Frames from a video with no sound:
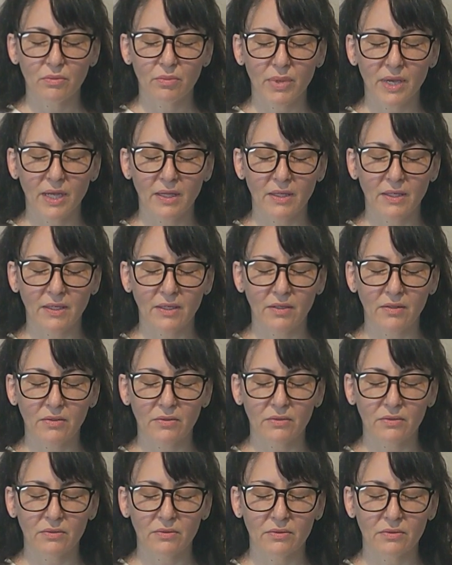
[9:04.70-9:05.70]
belly.
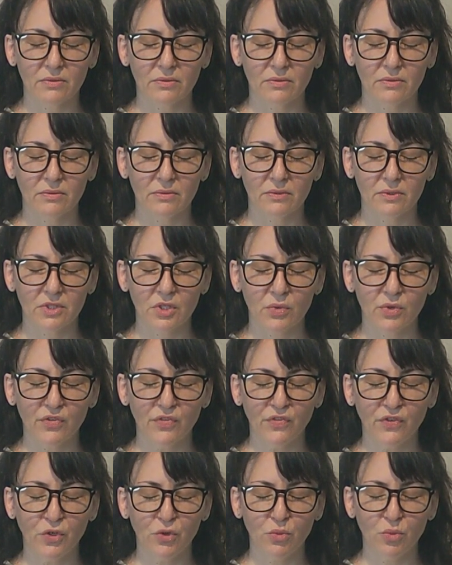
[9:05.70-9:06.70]
So a
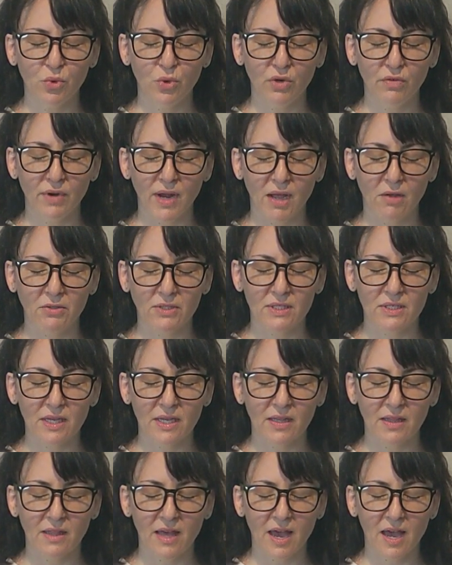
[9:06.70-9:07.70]
few more rounds
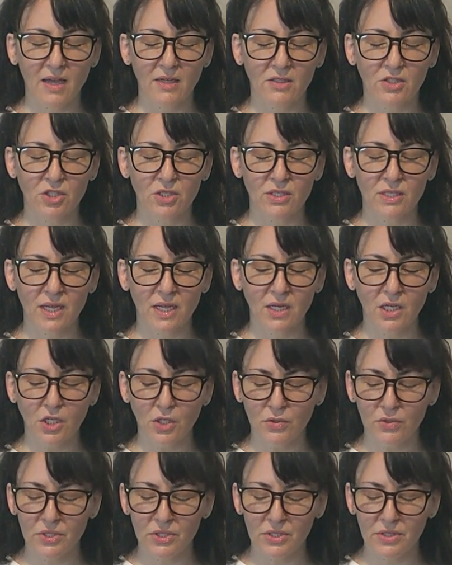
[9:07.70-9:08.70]
like that, just
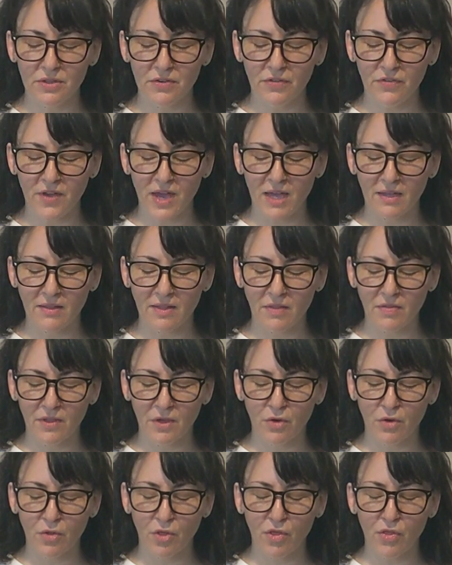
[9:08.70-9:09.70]
getting used to the fact that
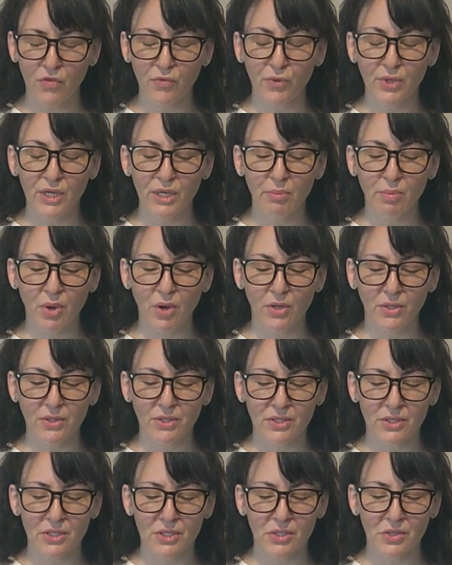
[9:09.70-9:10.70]
there are 3
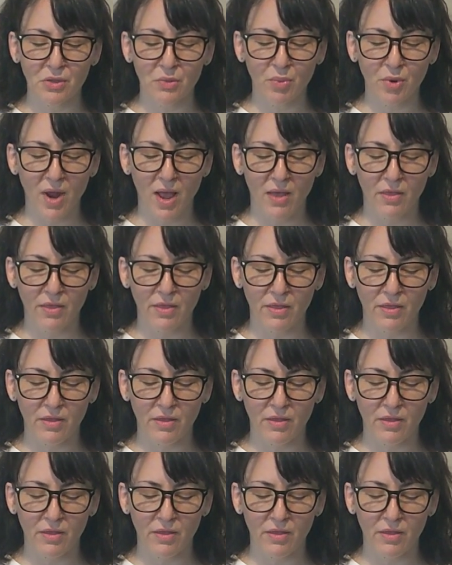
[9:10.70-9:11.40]
parts to the breath.